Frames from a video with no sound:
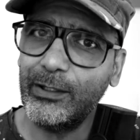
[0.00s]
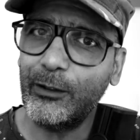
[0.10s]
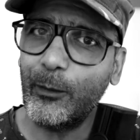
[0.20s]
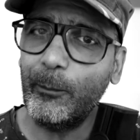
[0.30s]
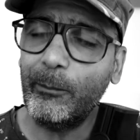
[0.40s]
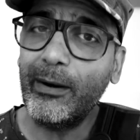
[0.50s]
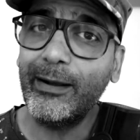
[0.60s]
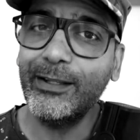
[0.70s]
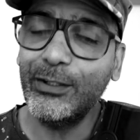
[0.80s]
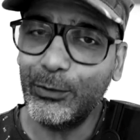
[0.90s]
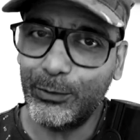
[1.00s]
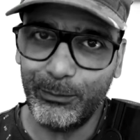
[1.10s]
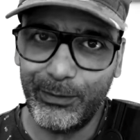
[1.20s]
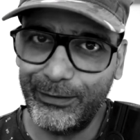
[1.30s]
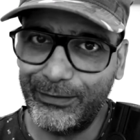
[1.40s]
you go and buy a new
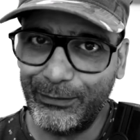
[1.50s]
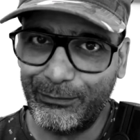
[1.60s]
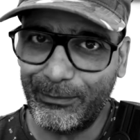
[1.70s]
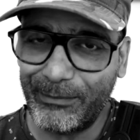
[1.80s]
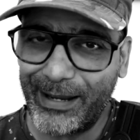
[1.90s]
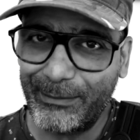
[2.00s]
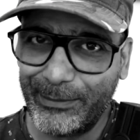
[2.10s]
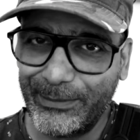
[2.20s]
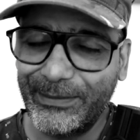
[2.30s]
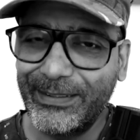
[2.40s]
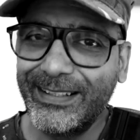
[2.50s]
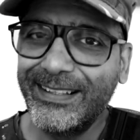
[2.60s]
computer from Apple,